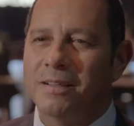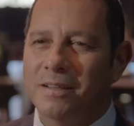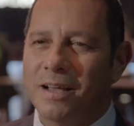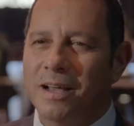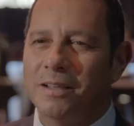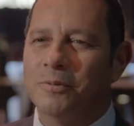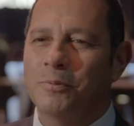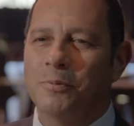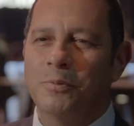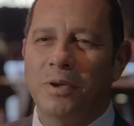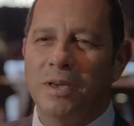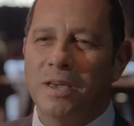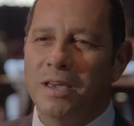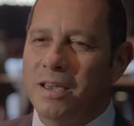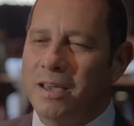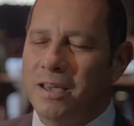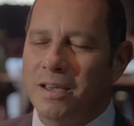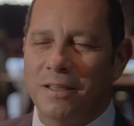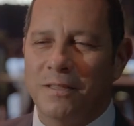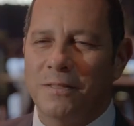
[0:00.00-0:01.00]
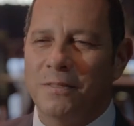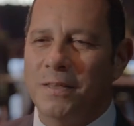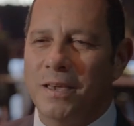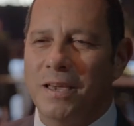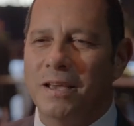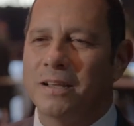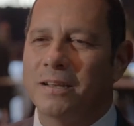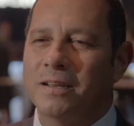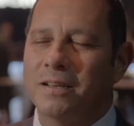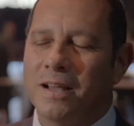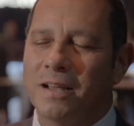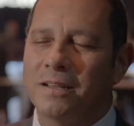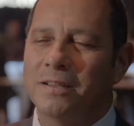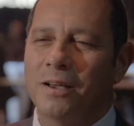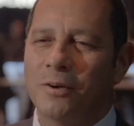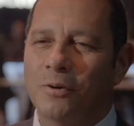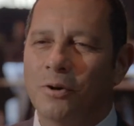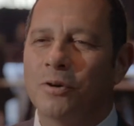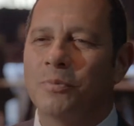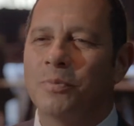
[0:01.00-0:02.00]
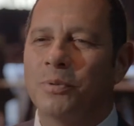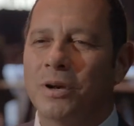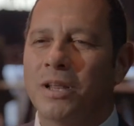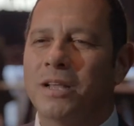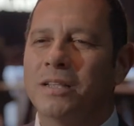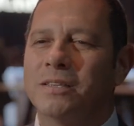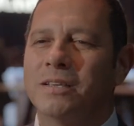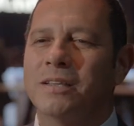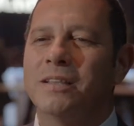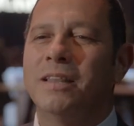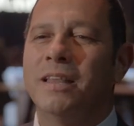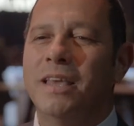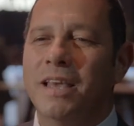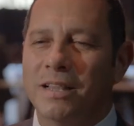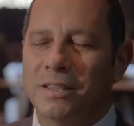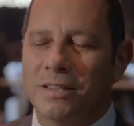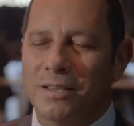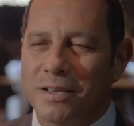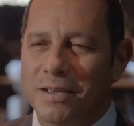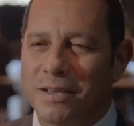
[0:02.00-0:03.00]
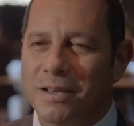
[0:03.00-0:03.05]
That we think that the corporates need